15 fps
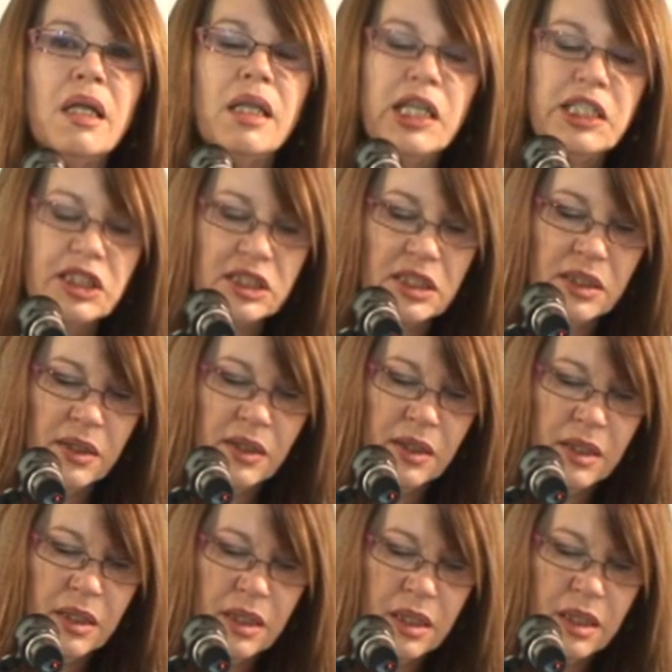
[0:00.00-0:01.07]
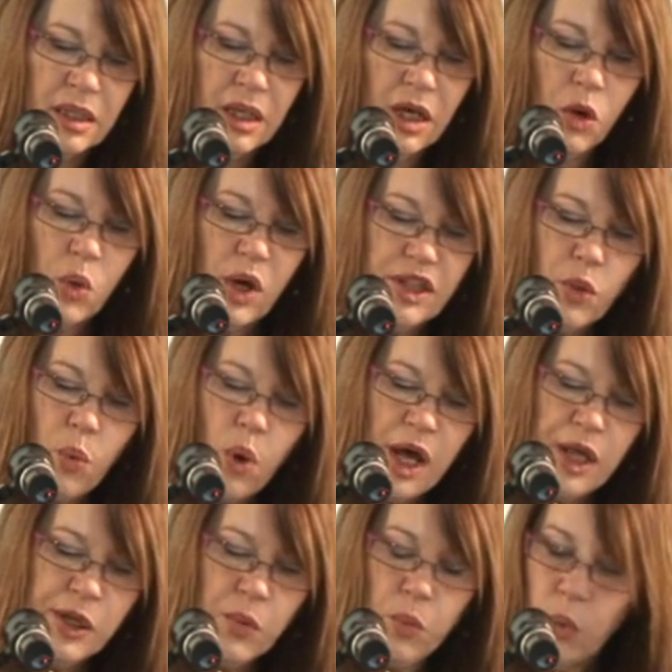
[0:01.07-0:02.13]
Listen, where the
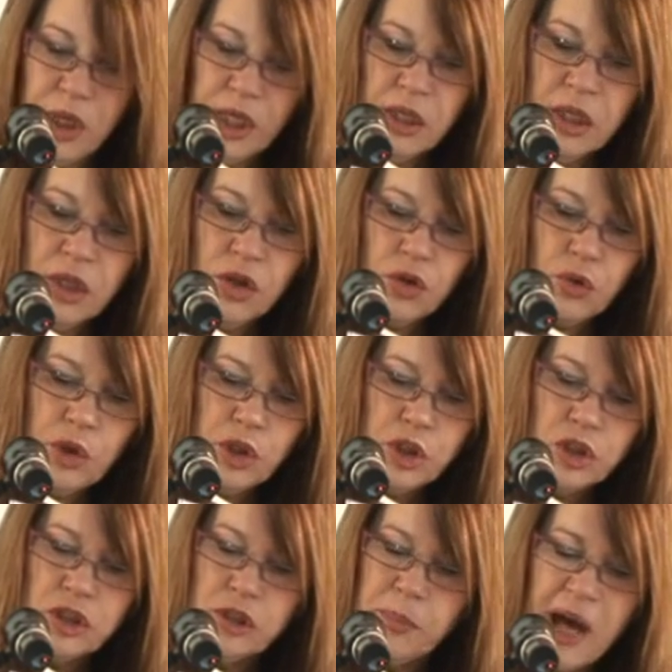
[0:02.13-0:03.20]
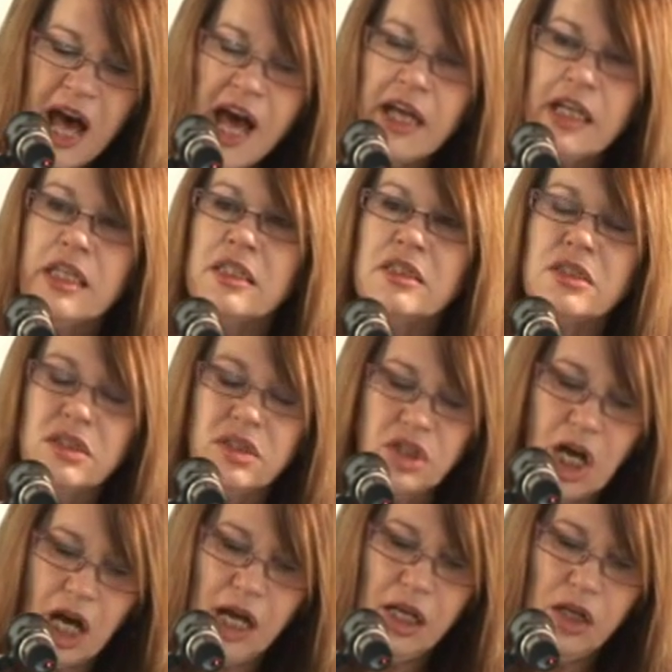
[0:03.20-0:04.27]
wind throws back its
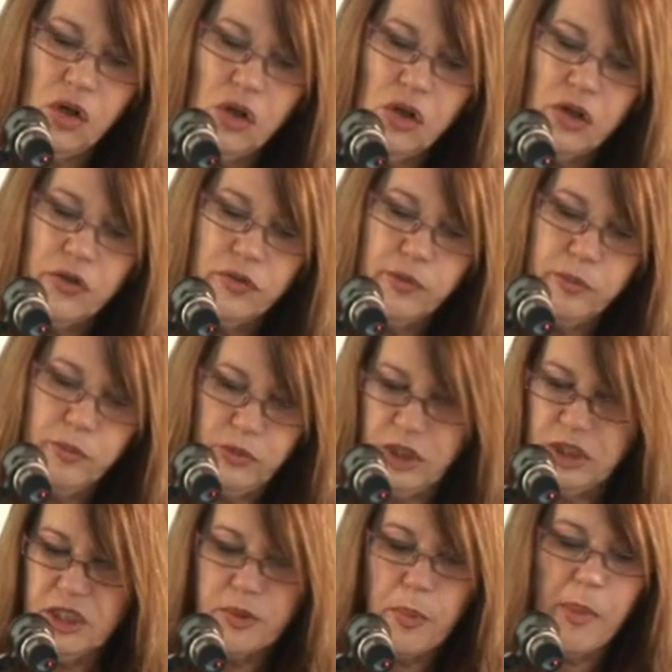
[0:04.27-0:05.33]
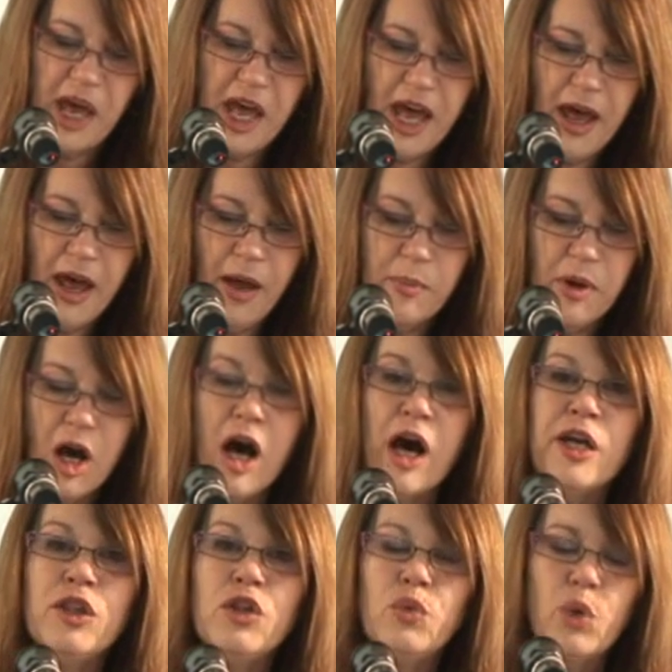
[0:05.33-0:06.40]
dialogue of despair
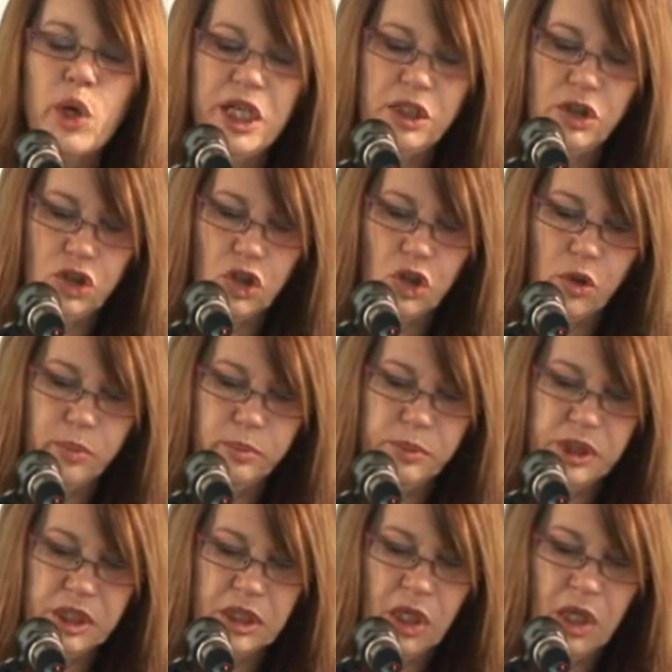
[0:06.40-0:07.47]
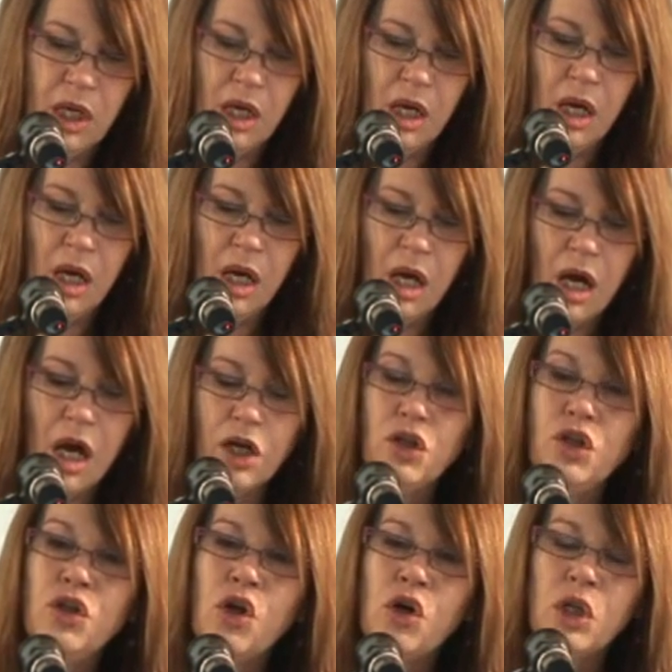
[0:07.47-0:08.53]
behind the raindrops,
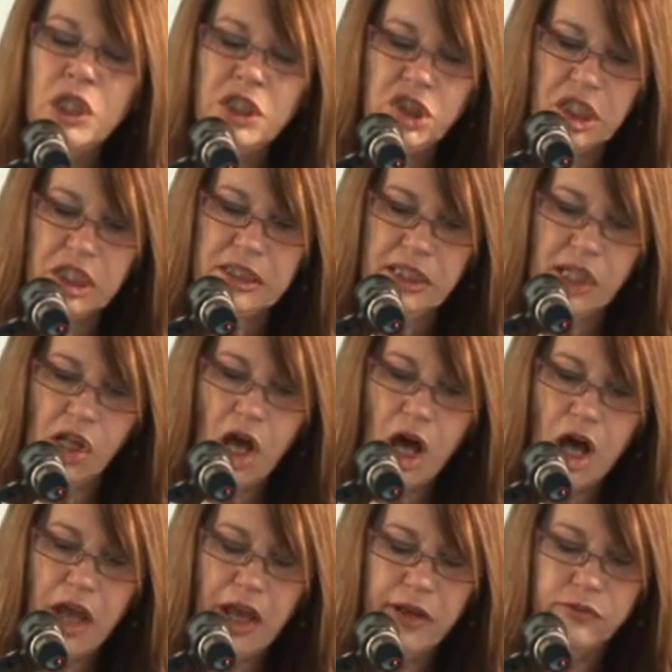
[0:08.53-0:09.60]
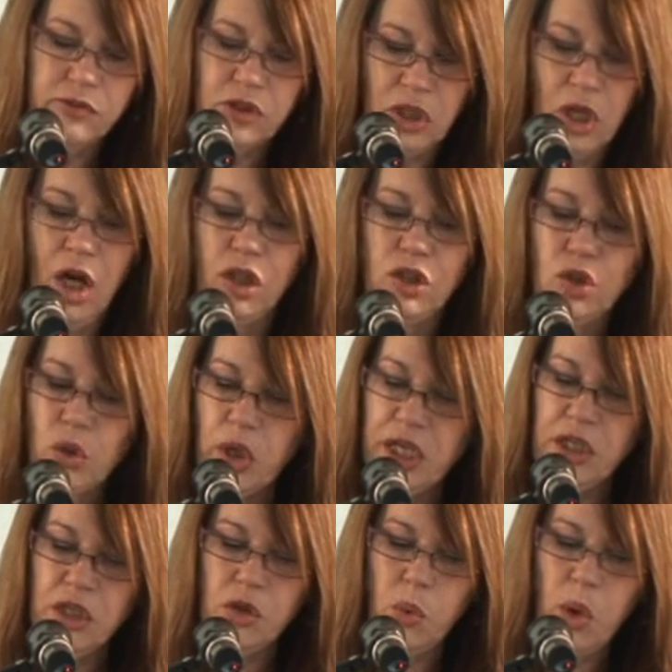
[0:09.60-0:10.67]
acknowledges lives
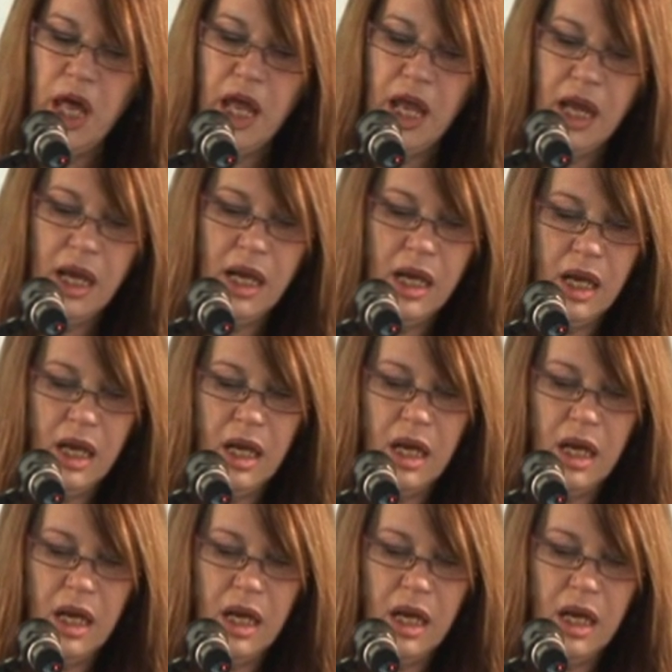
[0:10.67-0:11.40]
drained away,